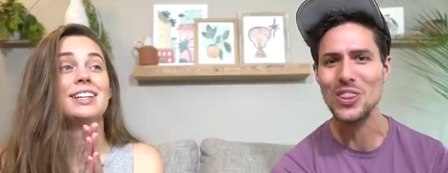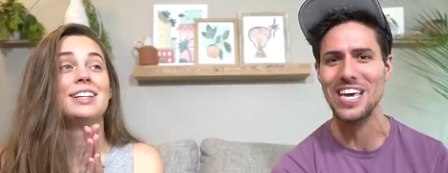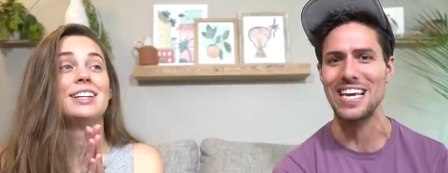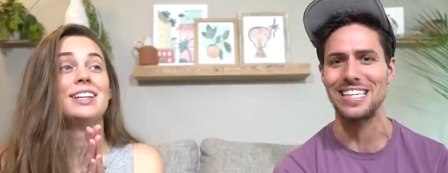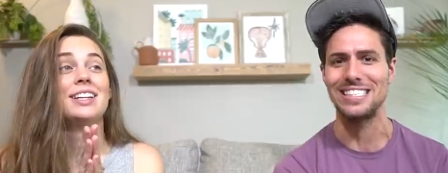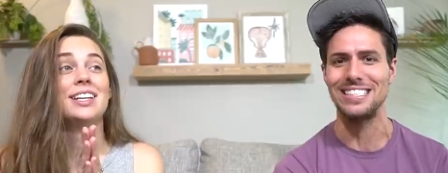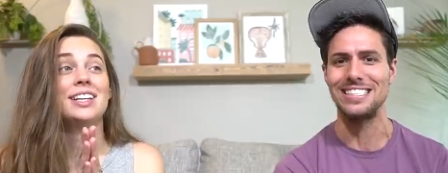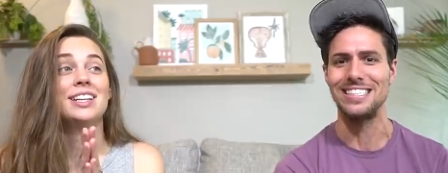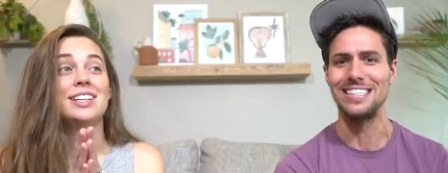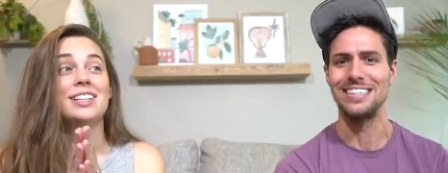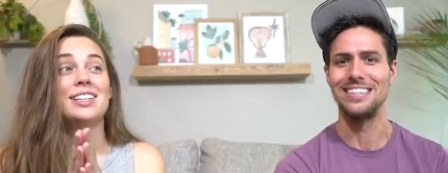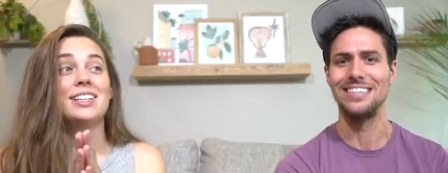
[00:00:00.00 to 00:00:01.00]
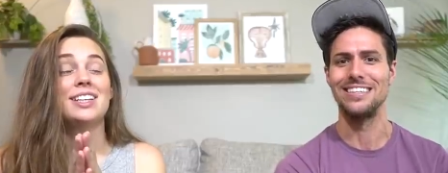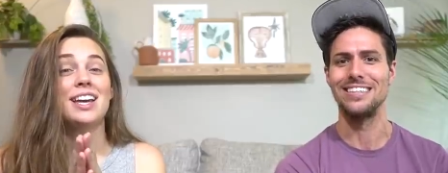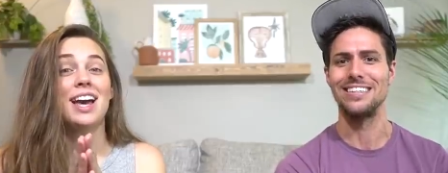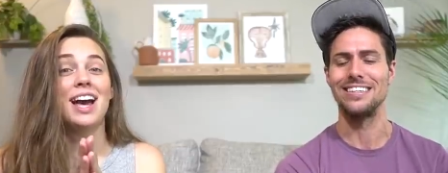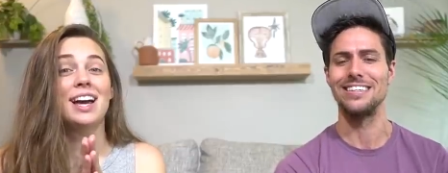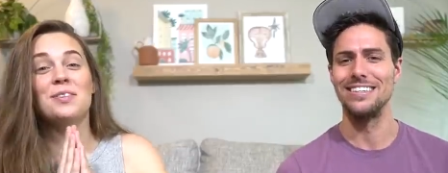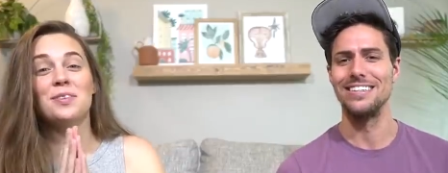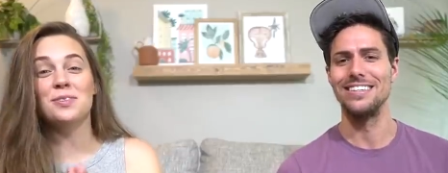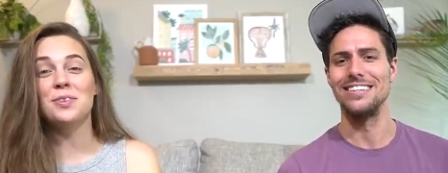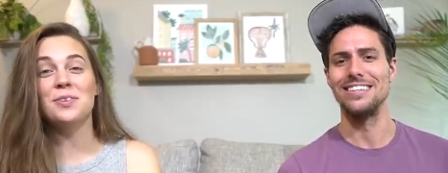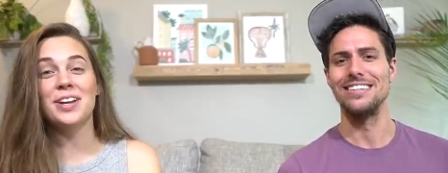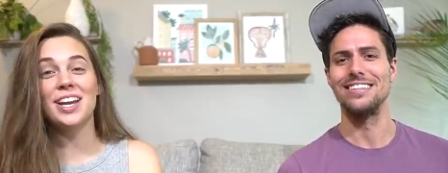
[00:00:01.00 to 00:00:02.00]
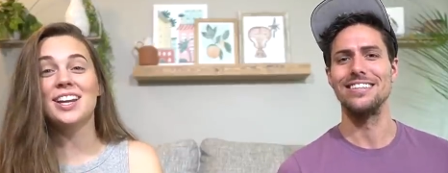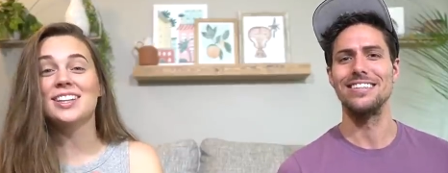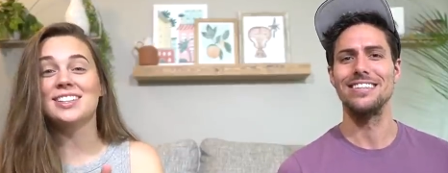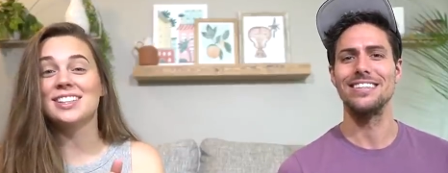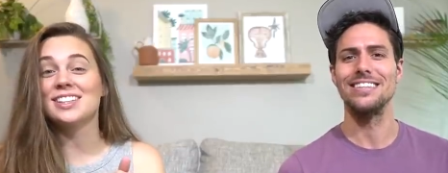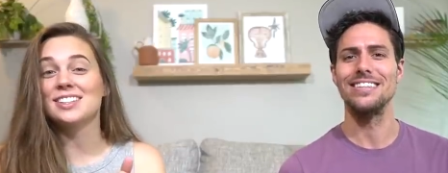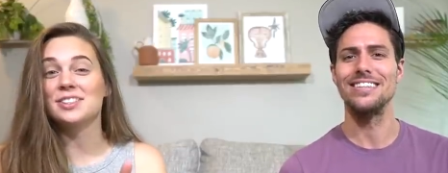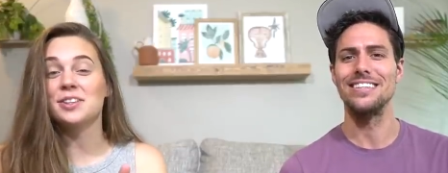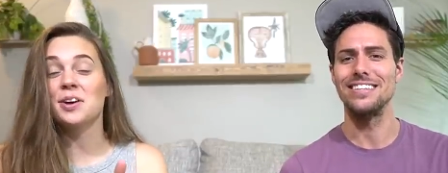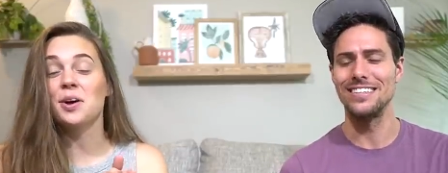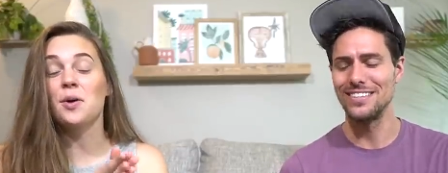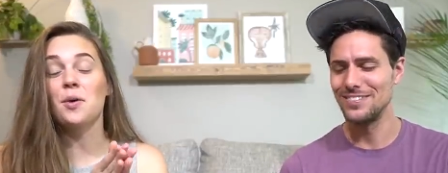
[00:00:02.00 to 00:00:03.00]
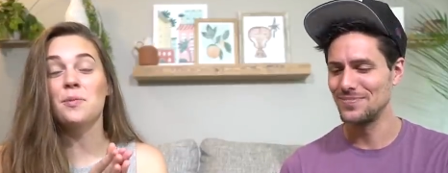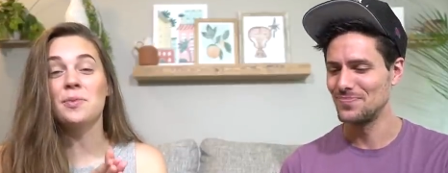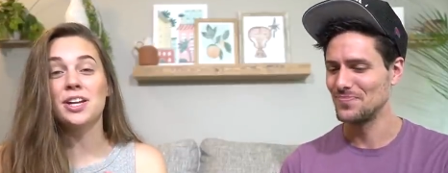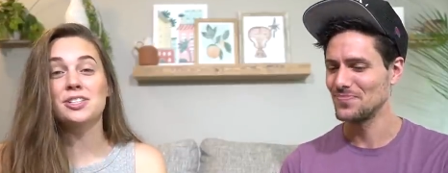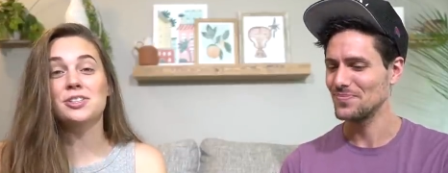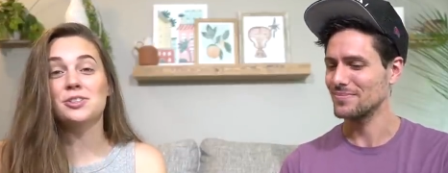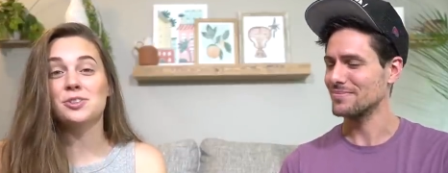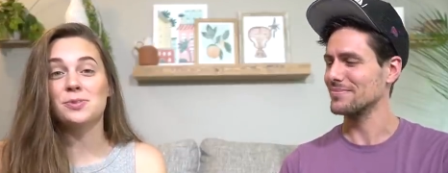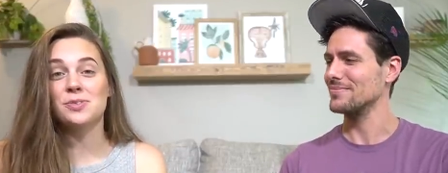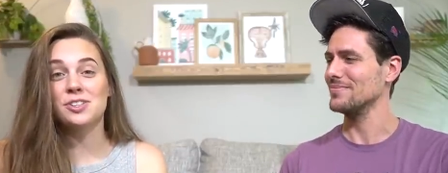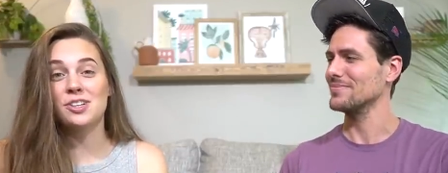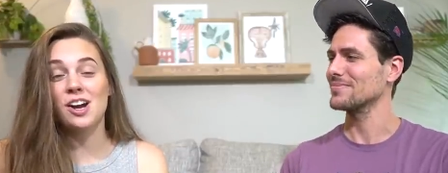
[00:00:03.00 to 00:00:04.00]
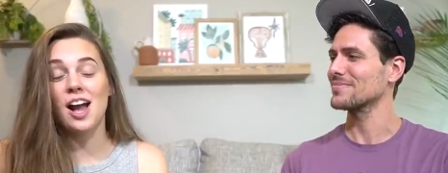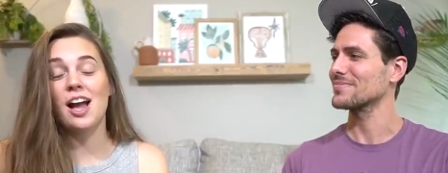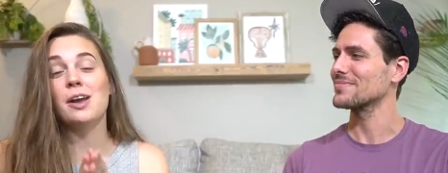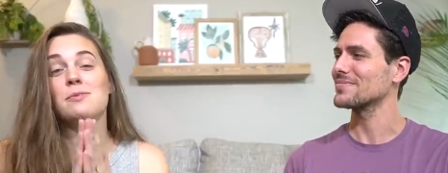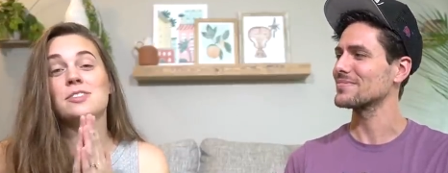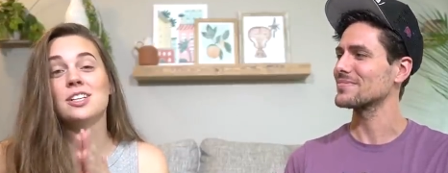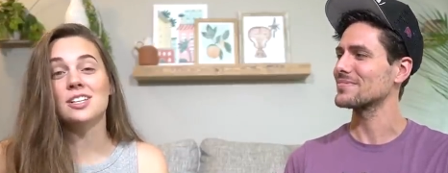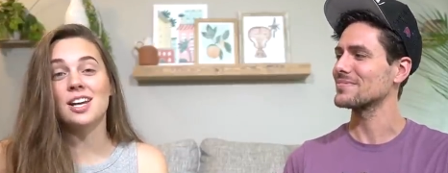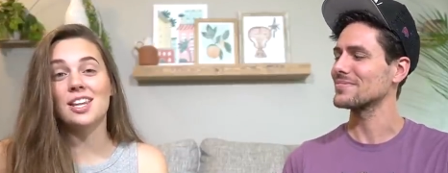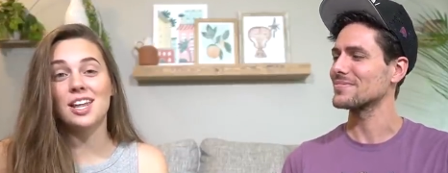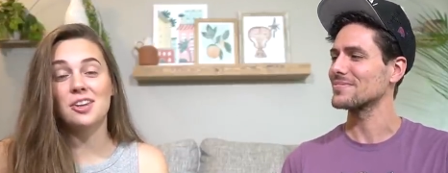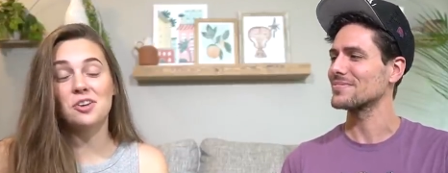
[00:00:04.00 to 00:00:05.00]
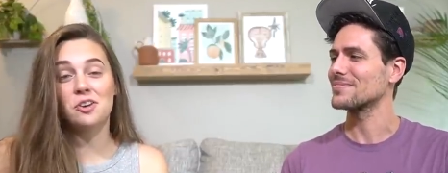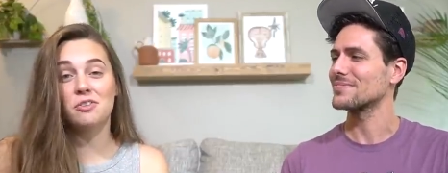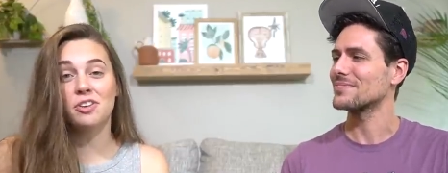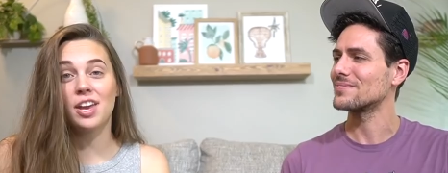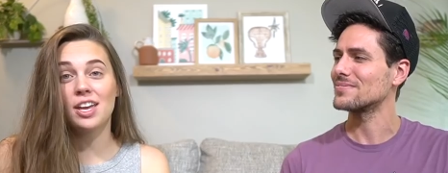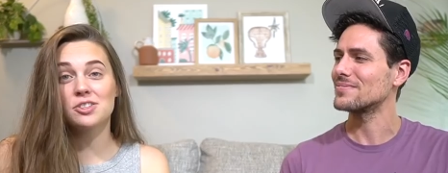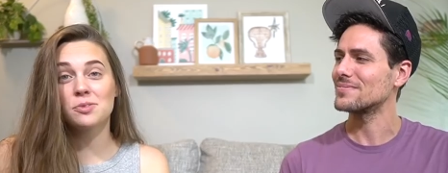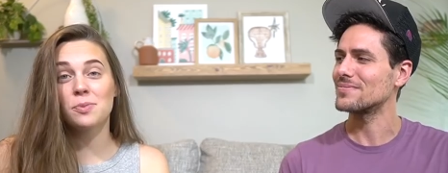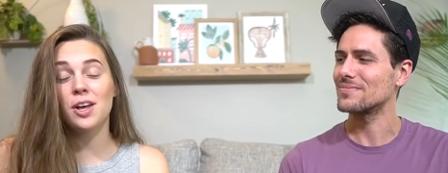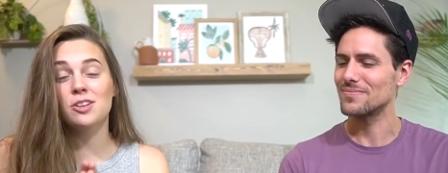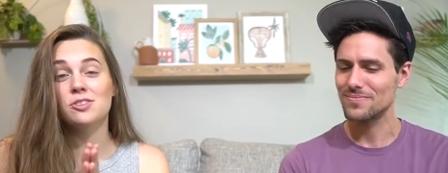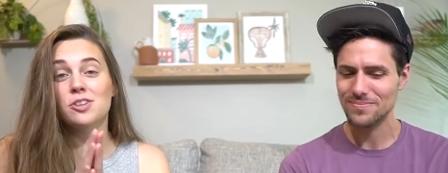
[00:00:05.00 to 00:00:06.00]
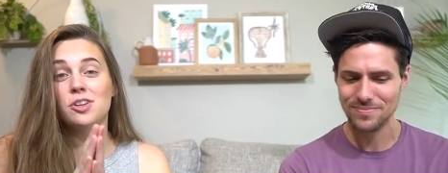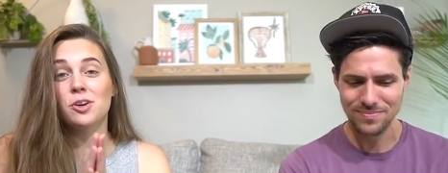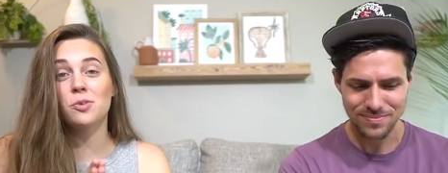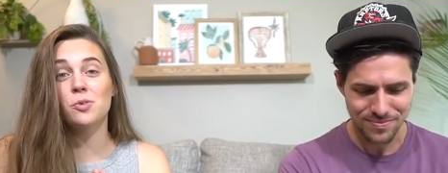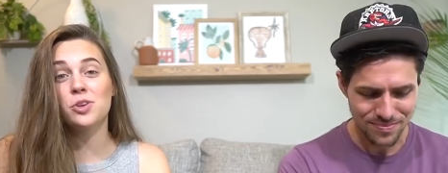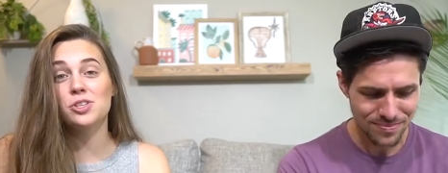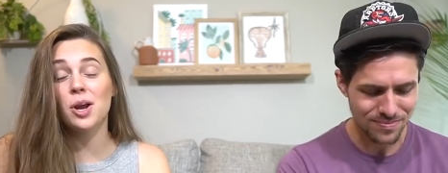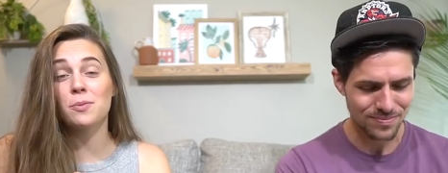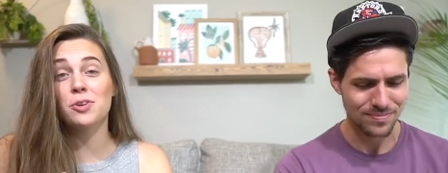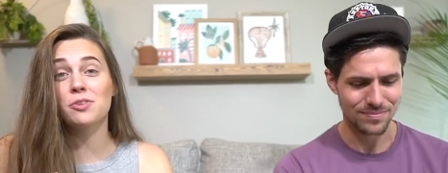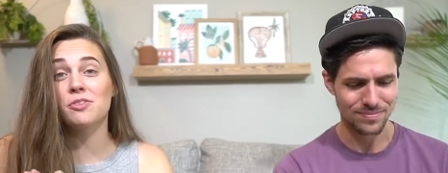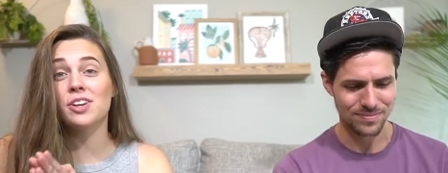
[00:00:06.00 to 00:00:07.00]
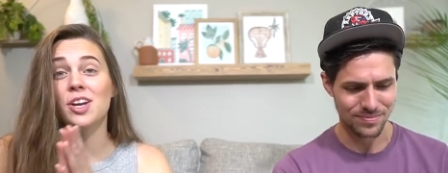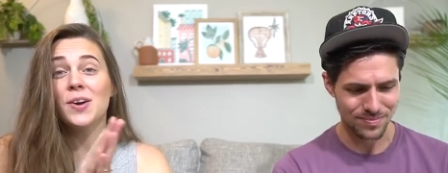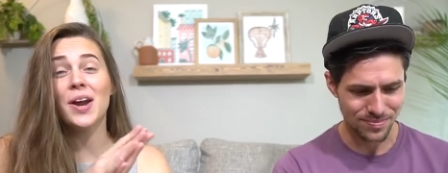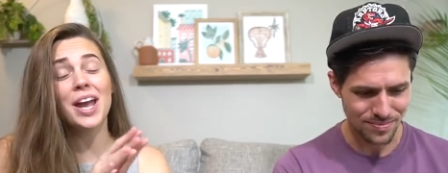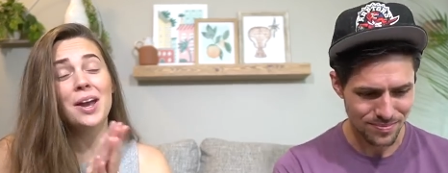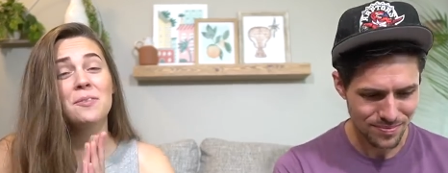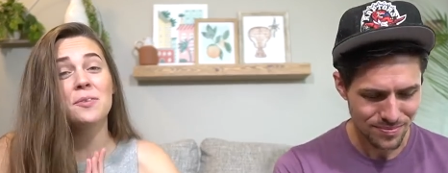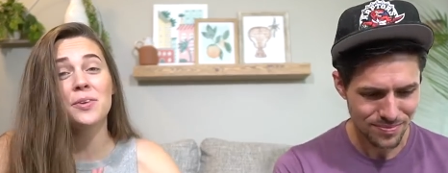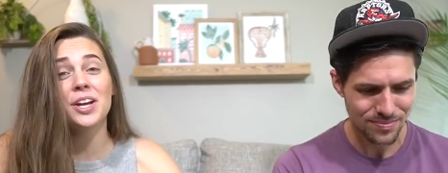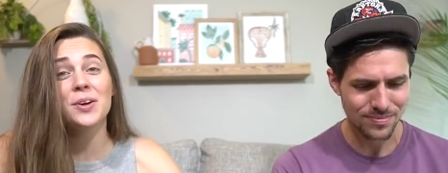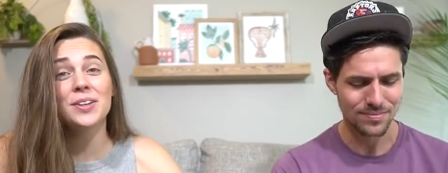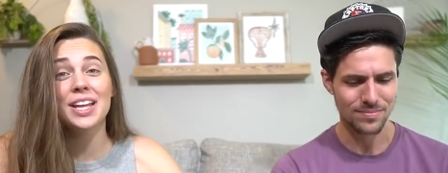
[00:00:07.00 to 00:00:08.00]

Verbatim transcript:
Speaker 1: this.
Speaker 2: Yeah. Before we get into this, though, make sure you subscribe. Turn on that notification bell so you know when we drop a new video and when we go